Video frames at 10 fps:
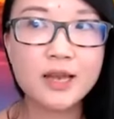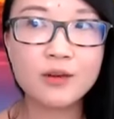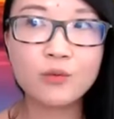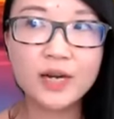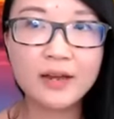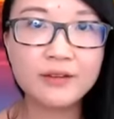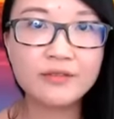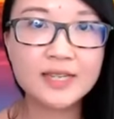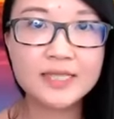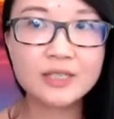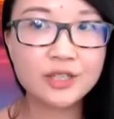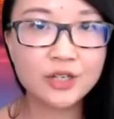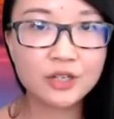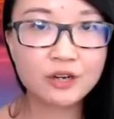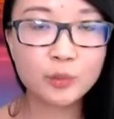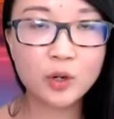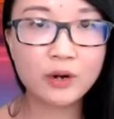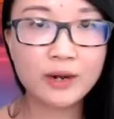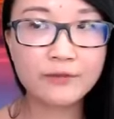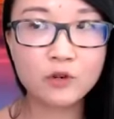And when I invest in a year-long
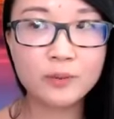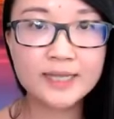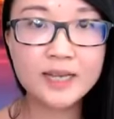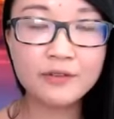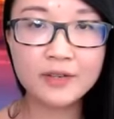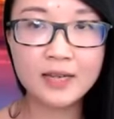program for myself,